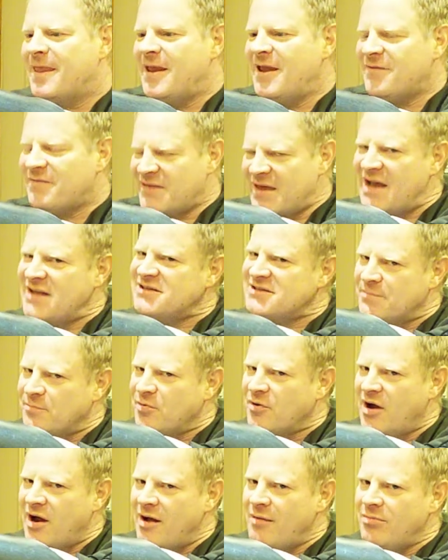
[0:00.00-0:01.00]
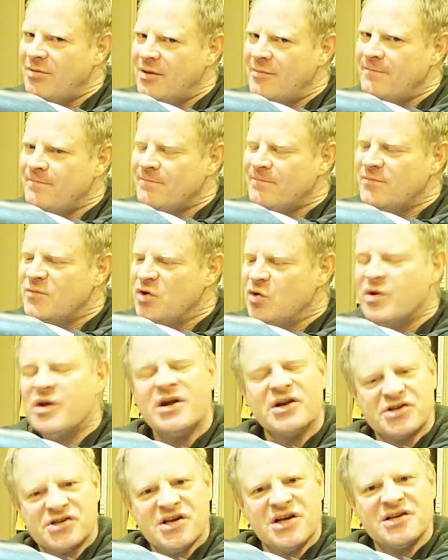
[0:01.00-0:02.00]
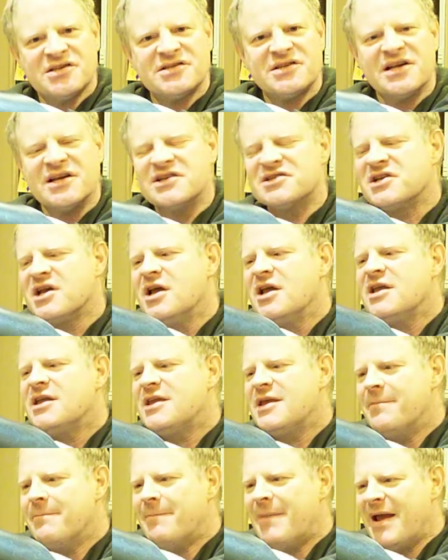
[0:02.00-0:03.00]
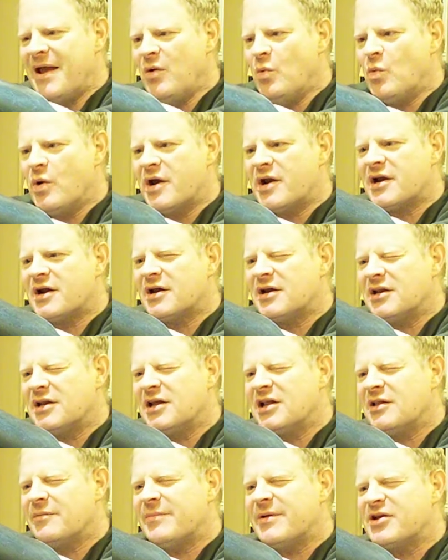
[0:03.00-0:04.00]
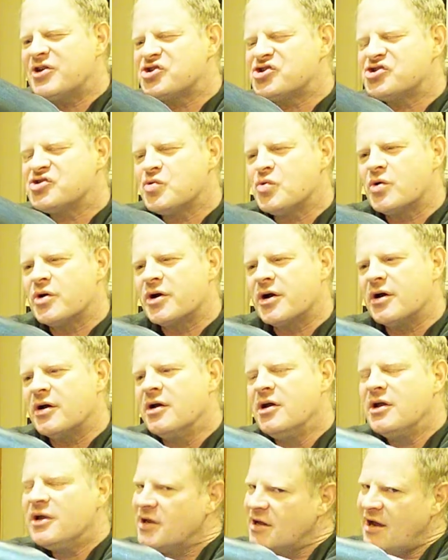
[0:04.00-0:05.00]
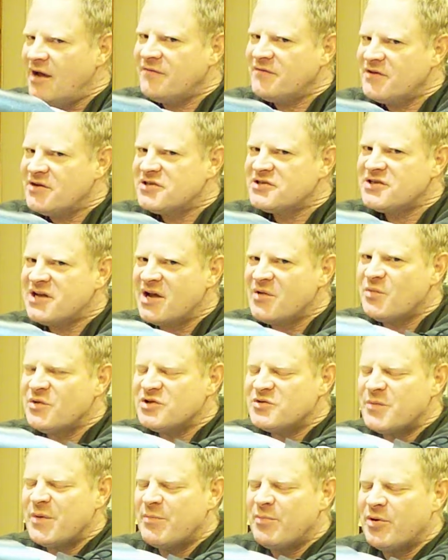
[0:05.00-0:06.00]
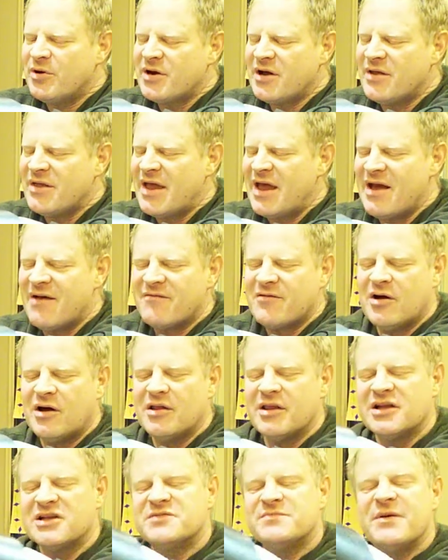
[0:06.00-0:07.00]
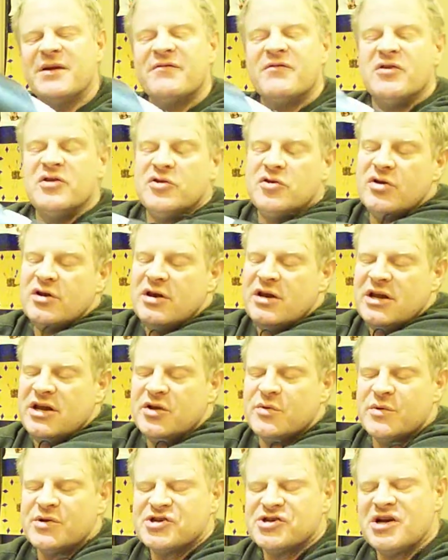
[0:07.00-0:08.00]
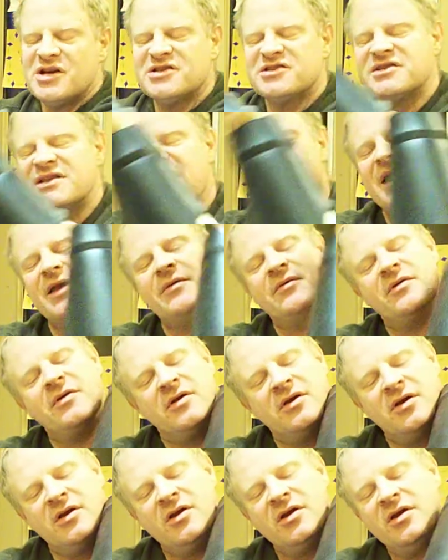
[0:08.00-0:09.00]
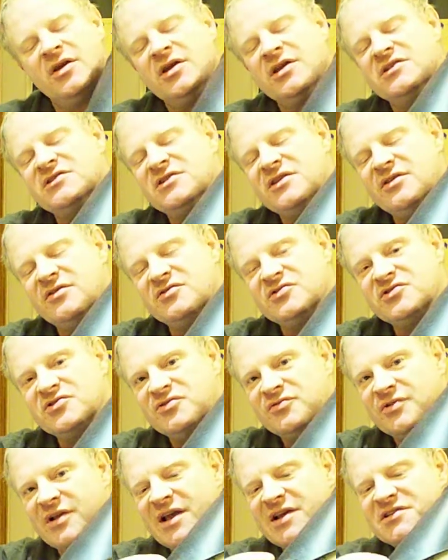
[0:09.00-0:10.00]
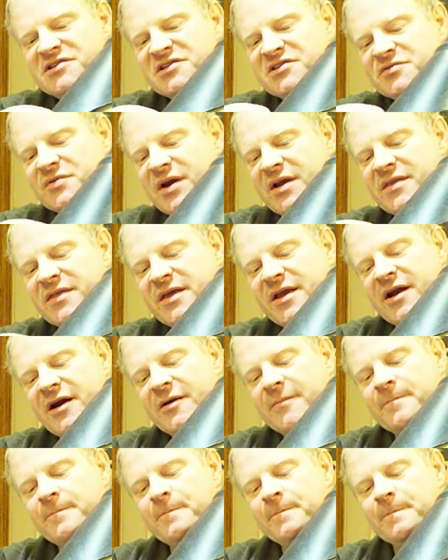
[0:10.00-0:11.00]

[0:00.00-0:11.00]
If that's a problem, you can adjust these. You might want it a little bit shorter. You have to decide once we put on half gauntlets. But if you did need to adjust that, you see those two laces right there?